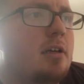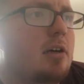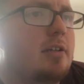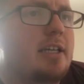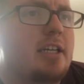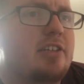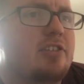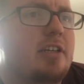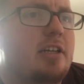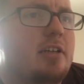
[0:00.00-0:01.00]
all day
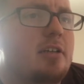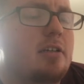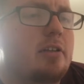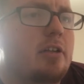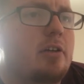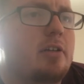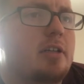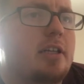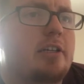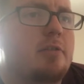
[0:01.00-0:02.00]
yesterday throwing
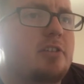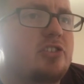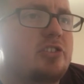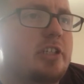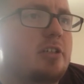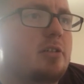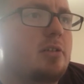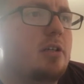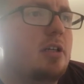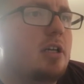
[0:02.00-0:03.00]
to Larry
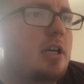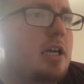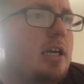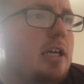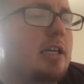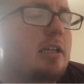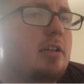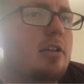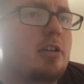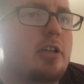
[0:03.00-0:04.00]
Fitzgerald
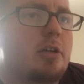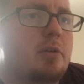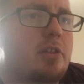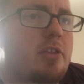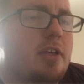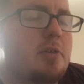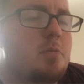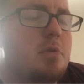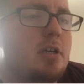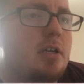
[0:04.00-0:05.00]
and learning with
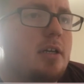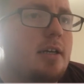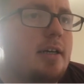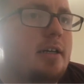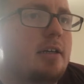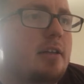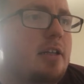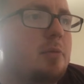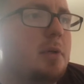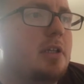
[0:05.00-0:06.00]
him.
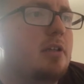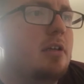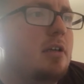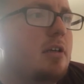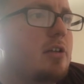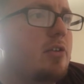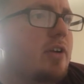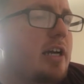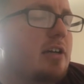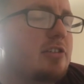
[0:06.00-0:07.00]
They spent
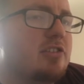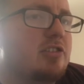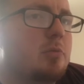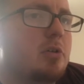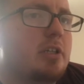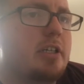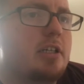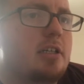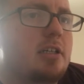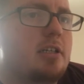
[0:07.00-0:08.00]
3 hours this
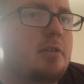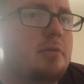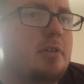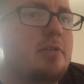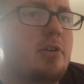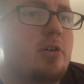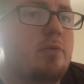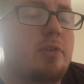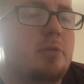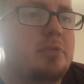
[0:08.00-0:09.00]
morning reviewing
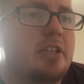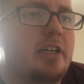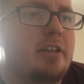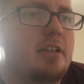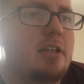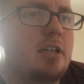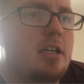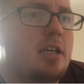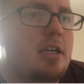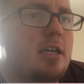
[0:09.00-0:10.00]
film together,
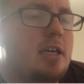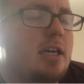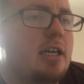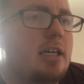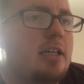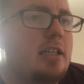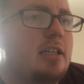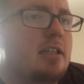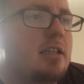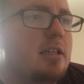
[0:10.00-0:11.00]

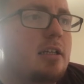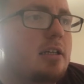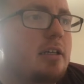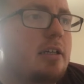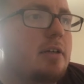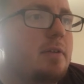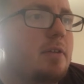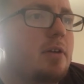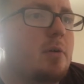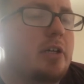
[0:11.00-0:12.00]
and
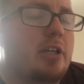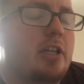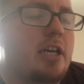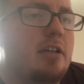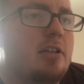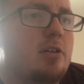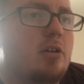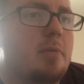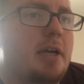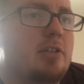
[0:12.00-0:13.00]
they're working on that
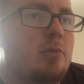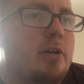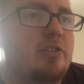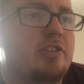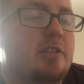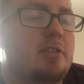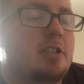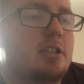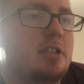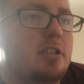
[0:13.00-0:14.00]
quarterback's wide
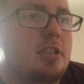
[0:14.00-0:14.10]
receiver